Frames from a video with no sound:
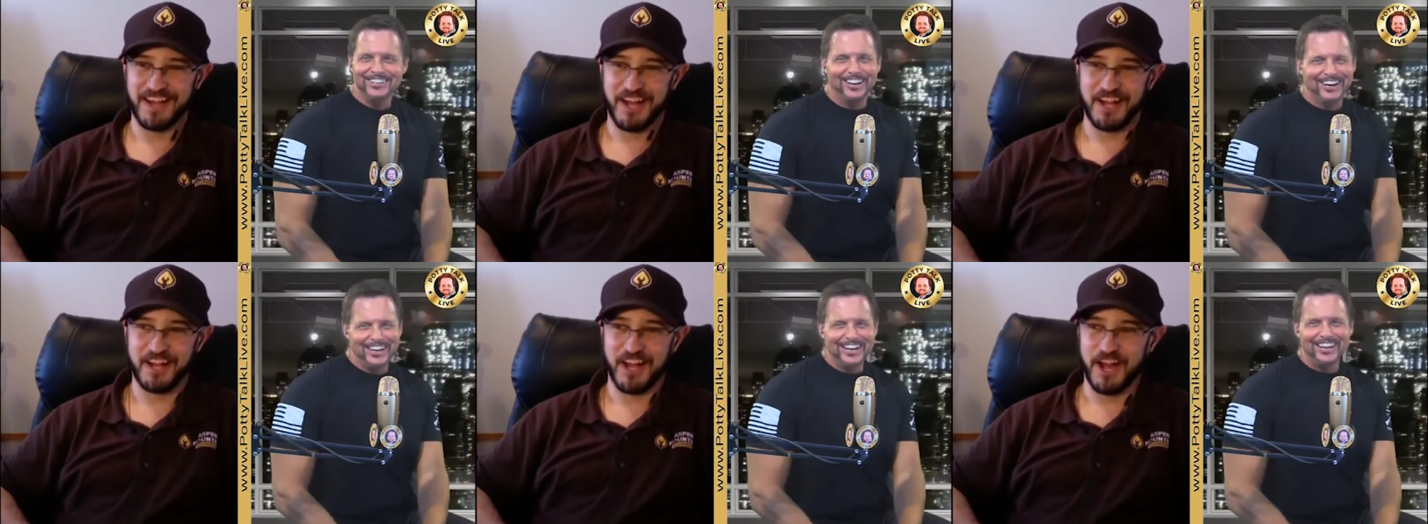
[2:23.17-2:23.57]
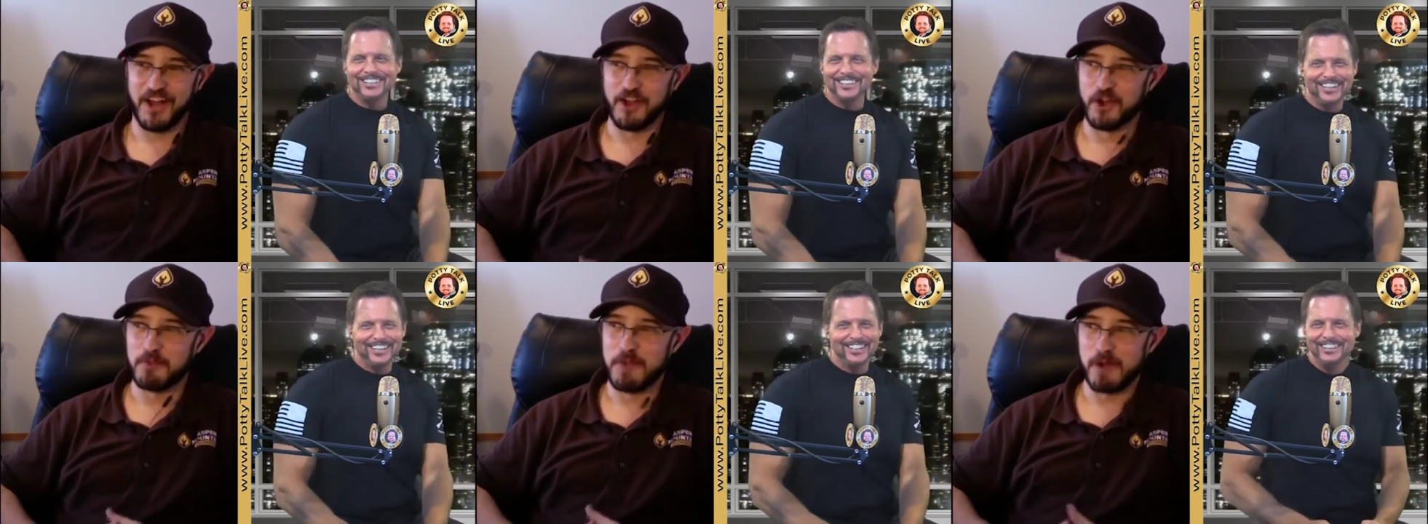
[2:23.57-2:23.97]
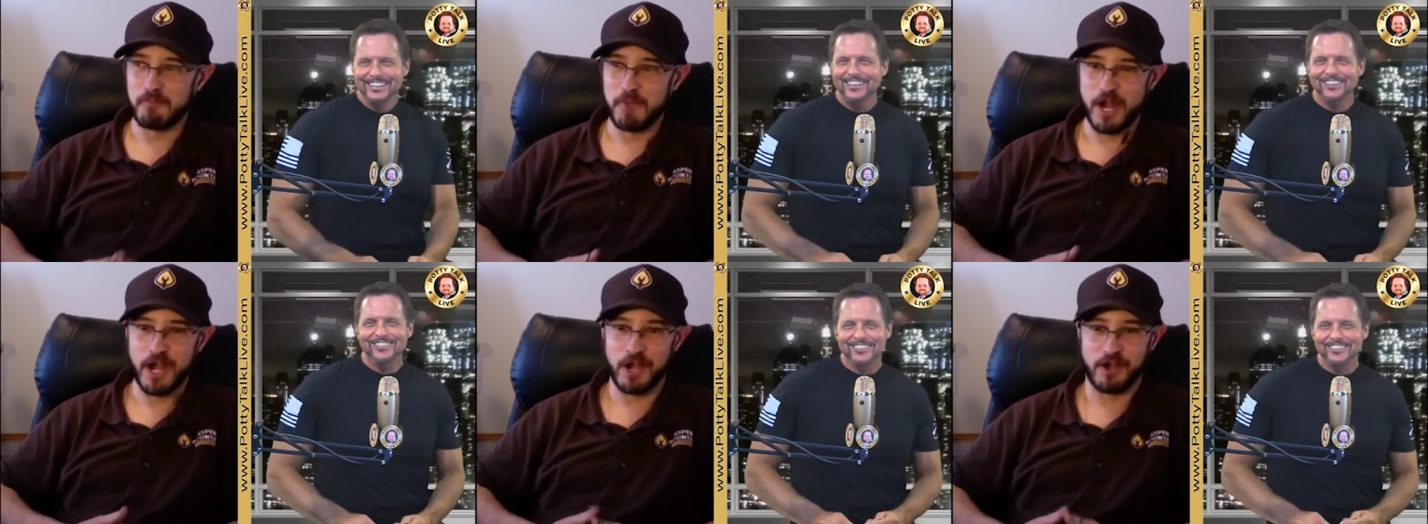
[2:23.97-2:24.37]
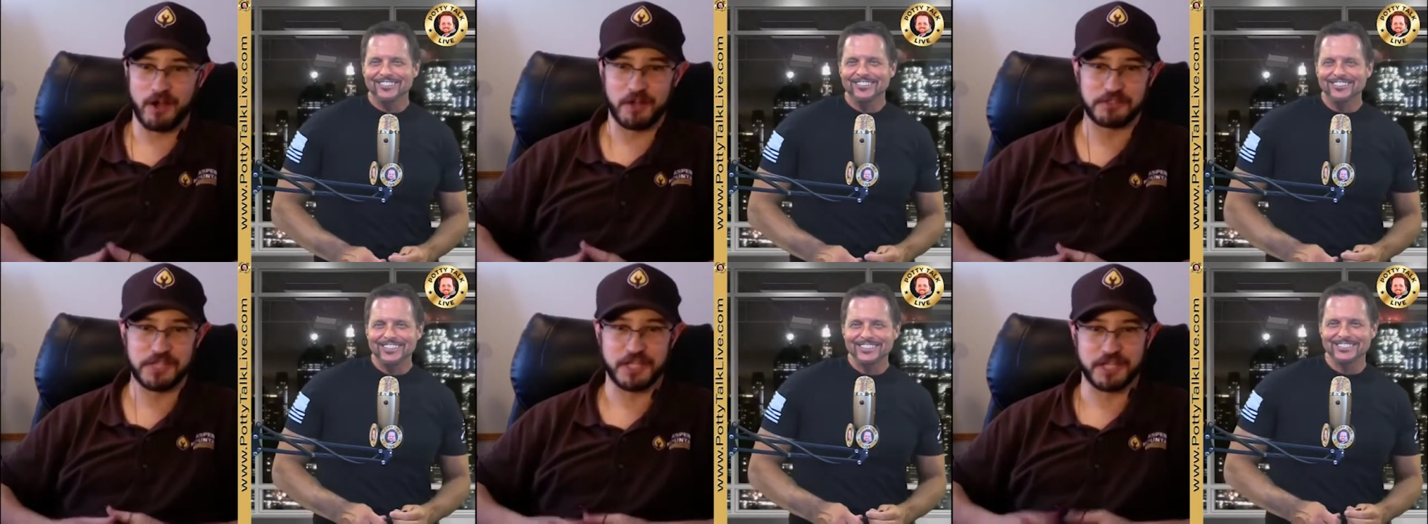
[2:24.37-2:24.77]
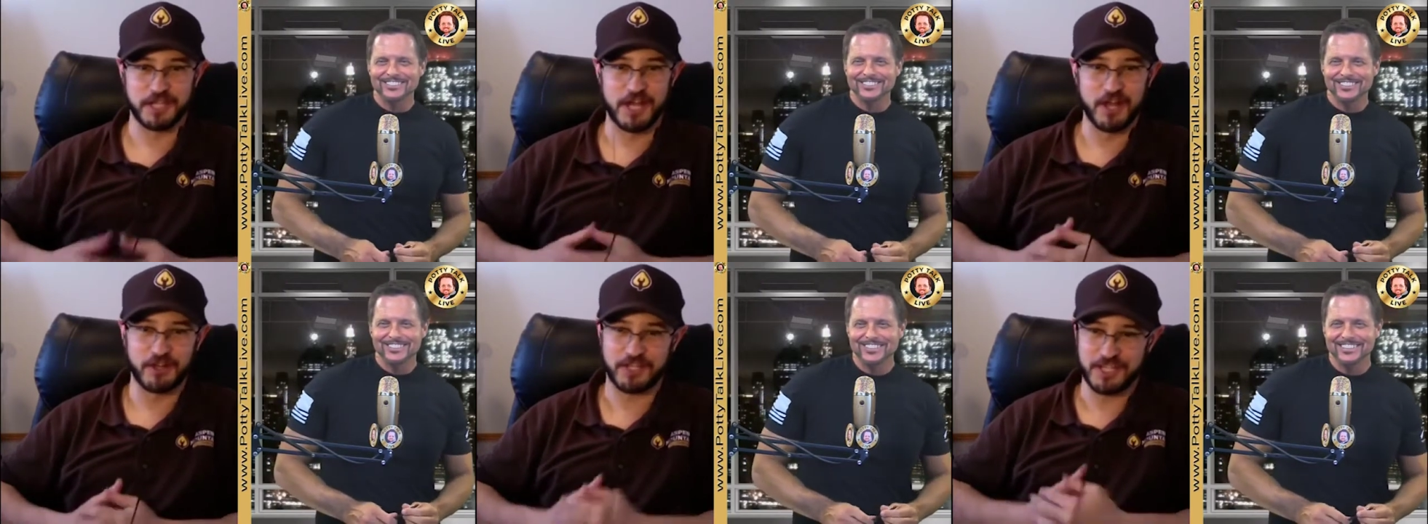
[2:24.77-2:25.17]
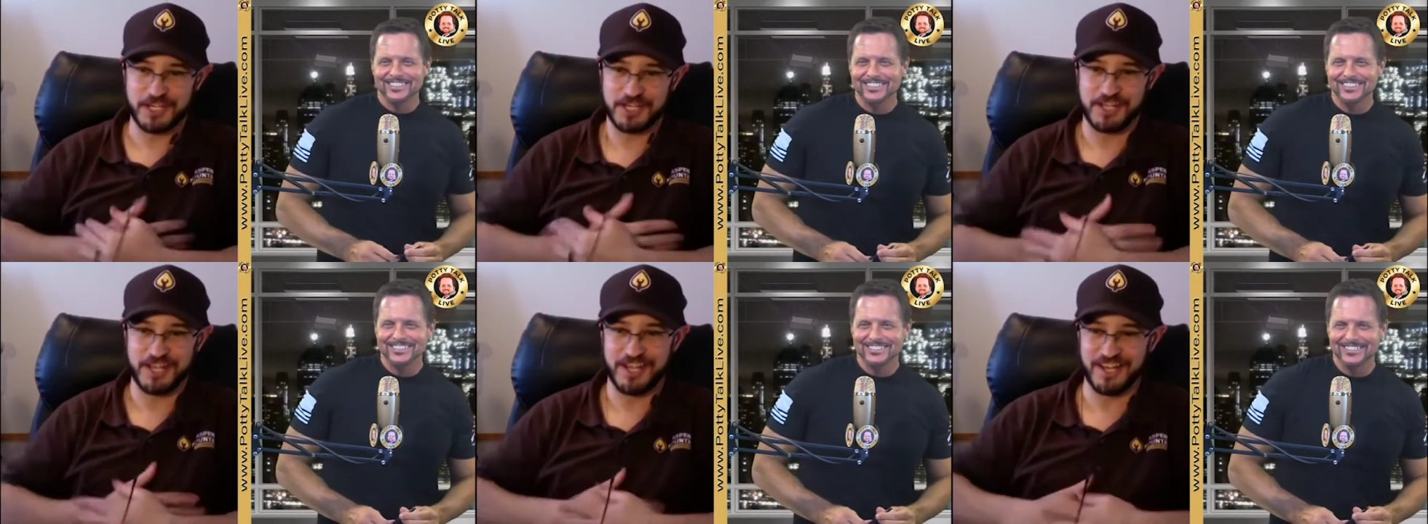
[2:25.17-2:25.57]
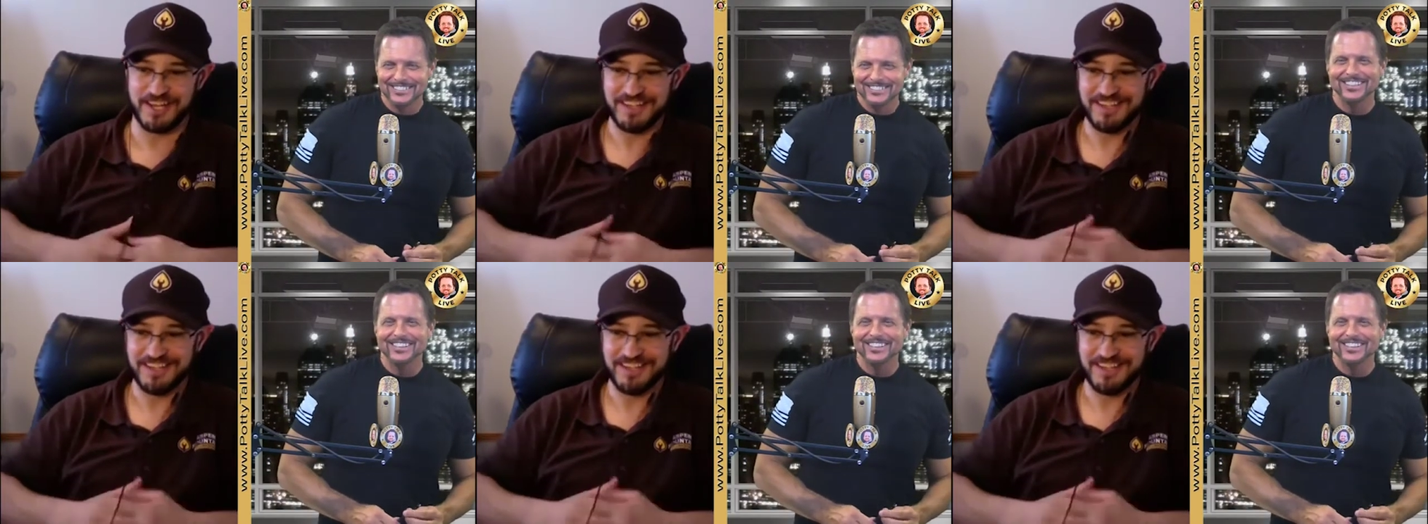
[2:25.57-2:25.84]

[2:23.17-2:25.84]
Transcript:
Speaker 1: I, I don't know bear. I'll take an elk any day.